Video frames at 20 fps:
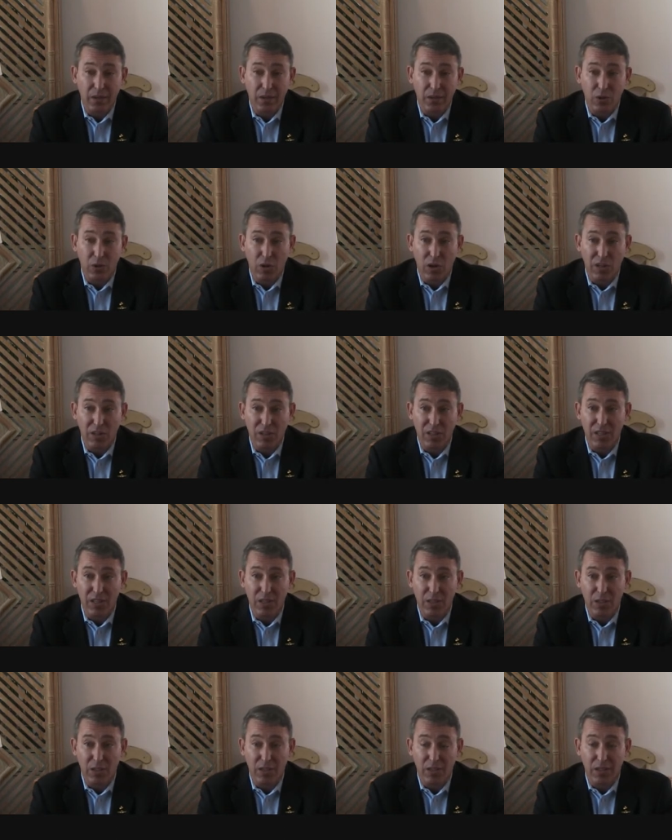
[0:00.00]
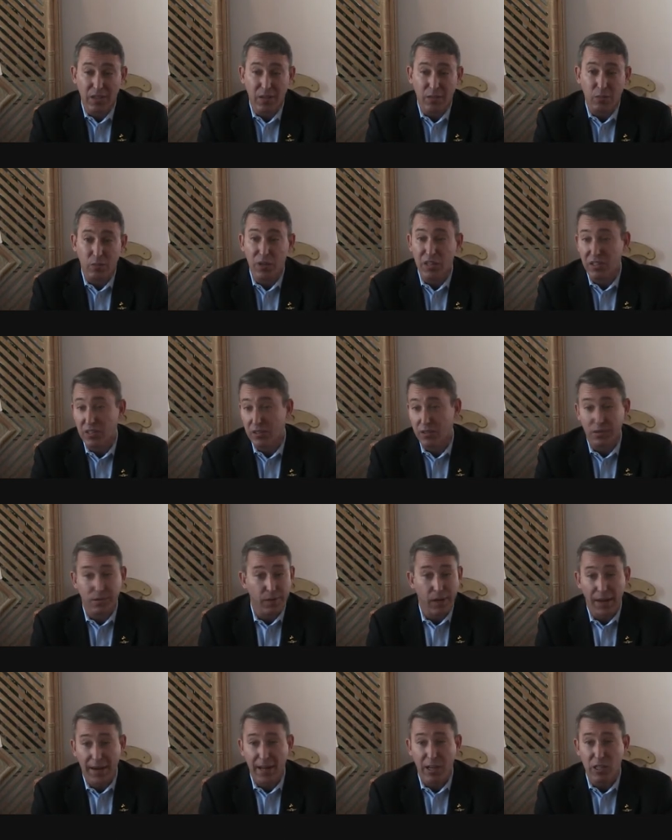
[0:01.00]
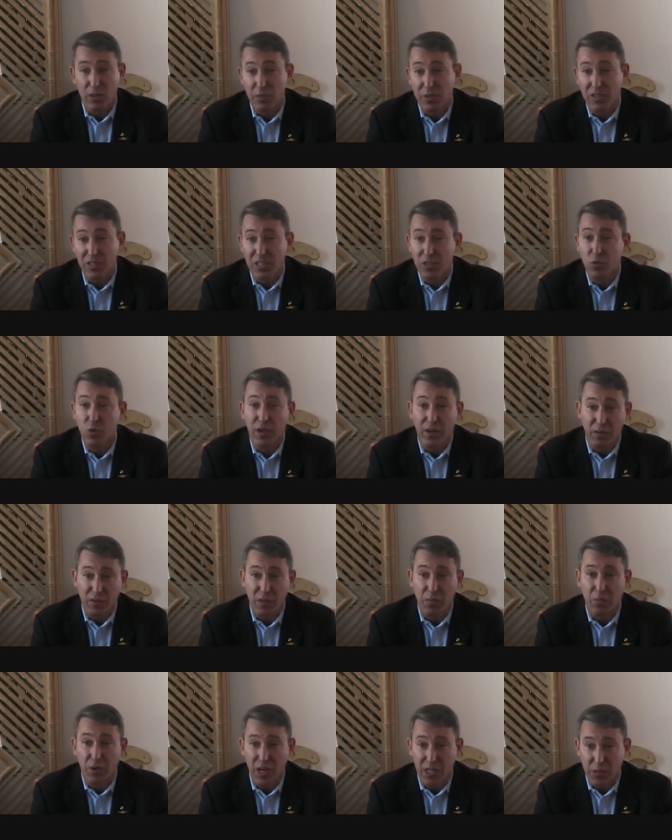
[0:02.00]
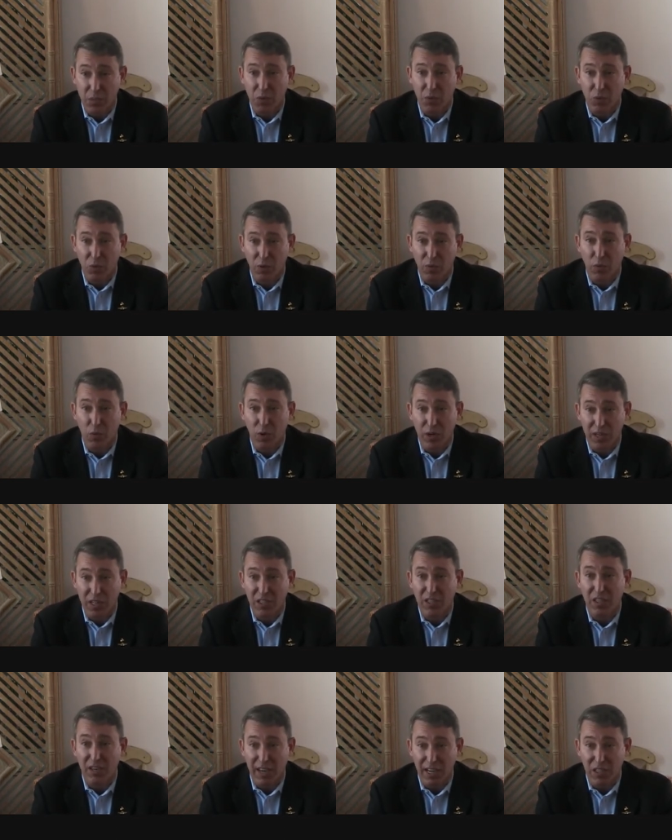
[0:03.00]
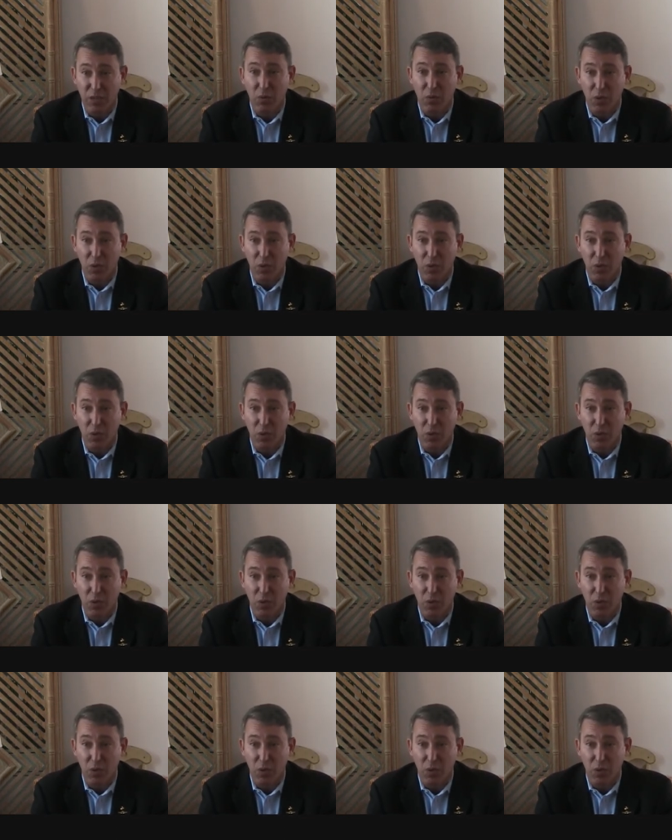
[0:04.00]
Garcia's recent announcements, he's doing everything possible to avoid his connection